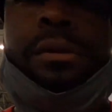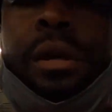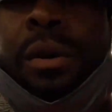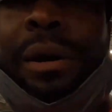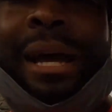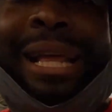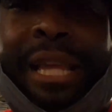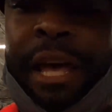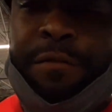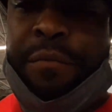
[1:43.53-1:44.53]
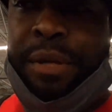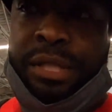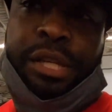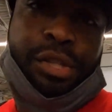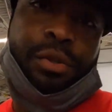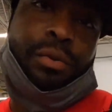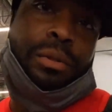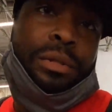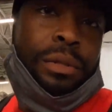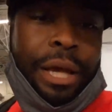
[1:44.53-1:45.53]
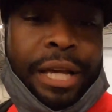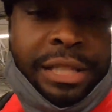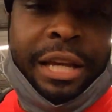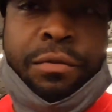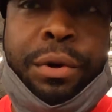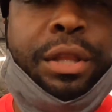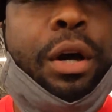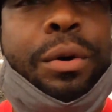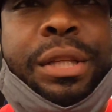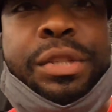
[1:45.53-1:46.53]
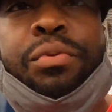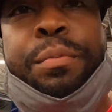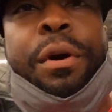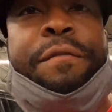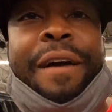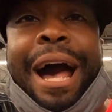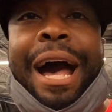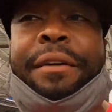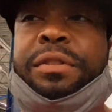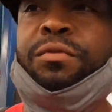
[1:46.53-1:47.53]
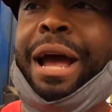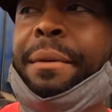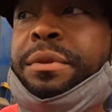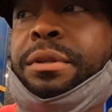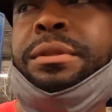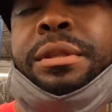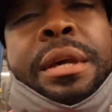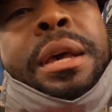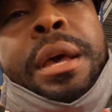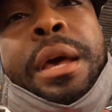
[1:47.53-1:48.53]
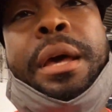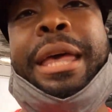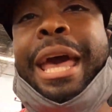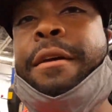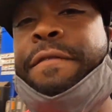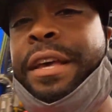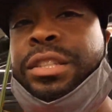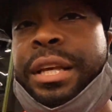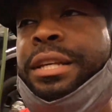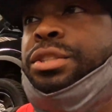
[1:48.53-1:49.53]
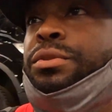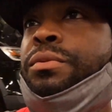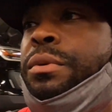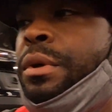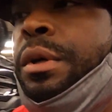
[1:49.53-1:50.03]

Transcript: So I got the infamous issue, as everyone knows, these 3.5s, the Raptors, the can phaser issue.